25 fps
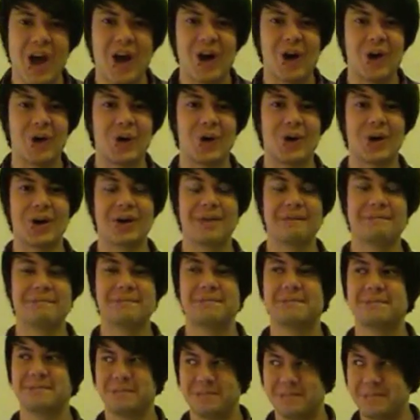or
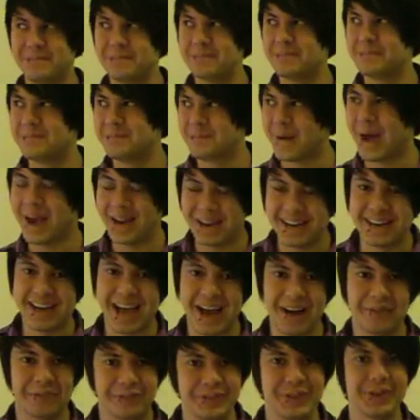Violent
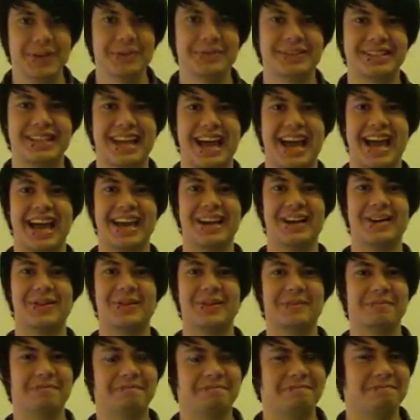Elf Doomsday,
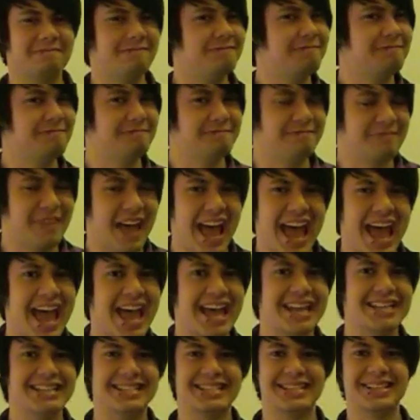or
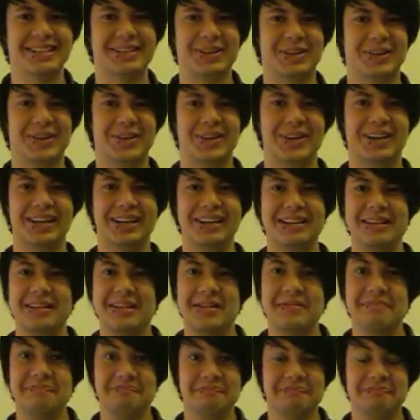VEDD, or
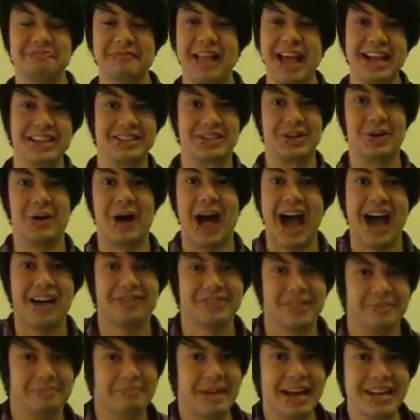Let's All Have
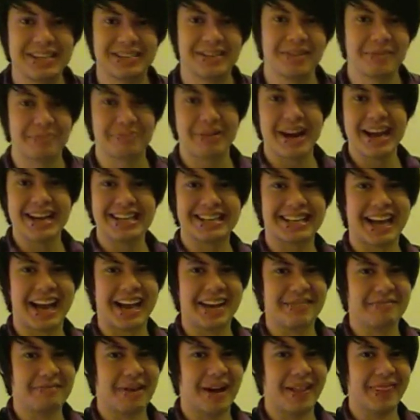a Mental
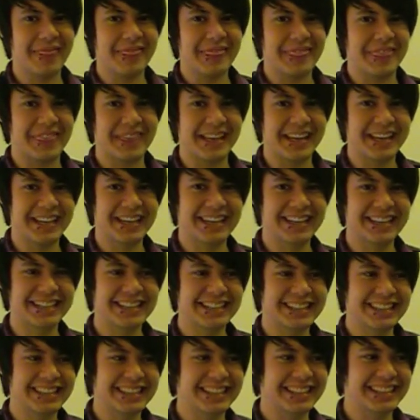Breakdown Month.
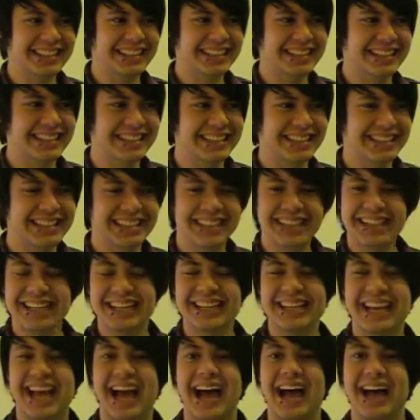
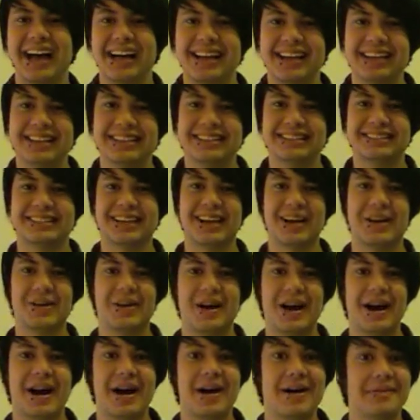Yeah,
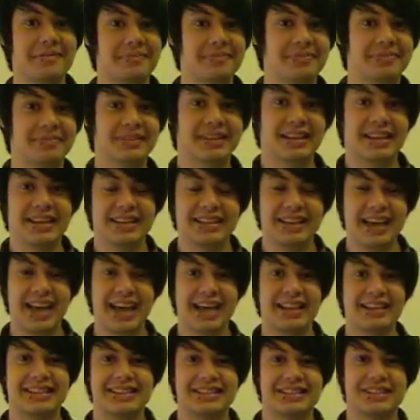so,
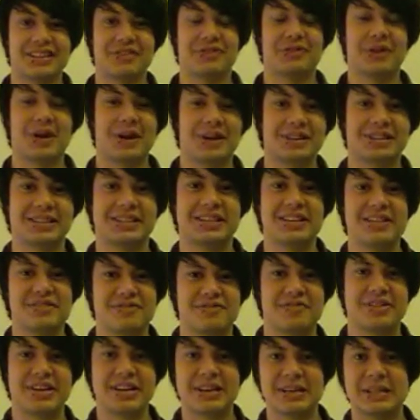yeah, this is the first
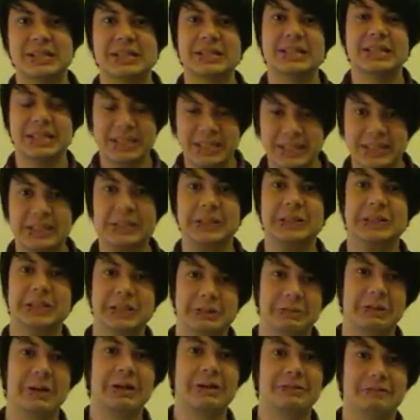of
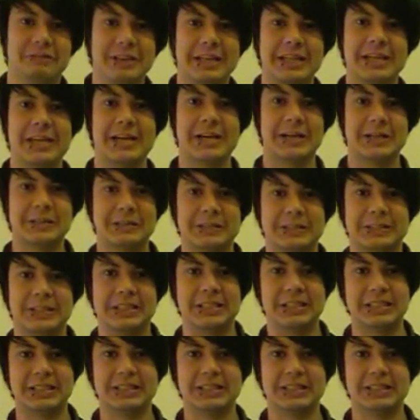31 videos.